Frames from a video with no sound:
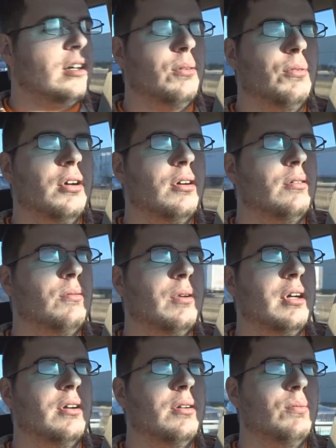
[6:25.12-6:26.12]
know,
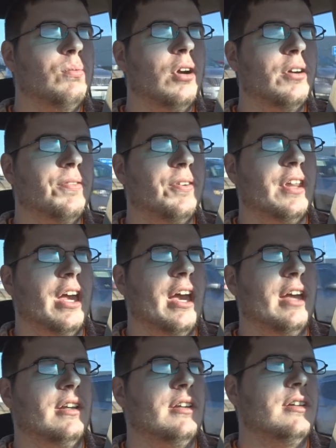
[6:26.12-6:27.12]
we'll work for
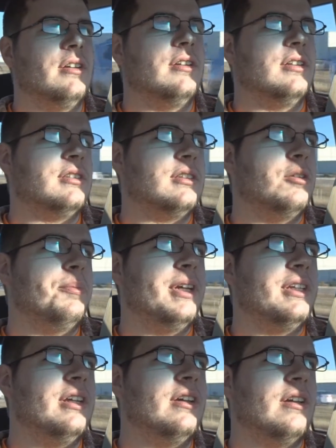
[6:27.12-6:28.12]
that. It's no
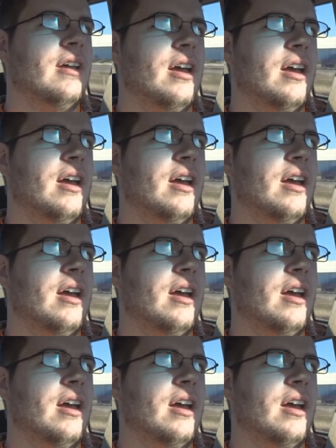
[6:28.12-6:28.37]
big deal.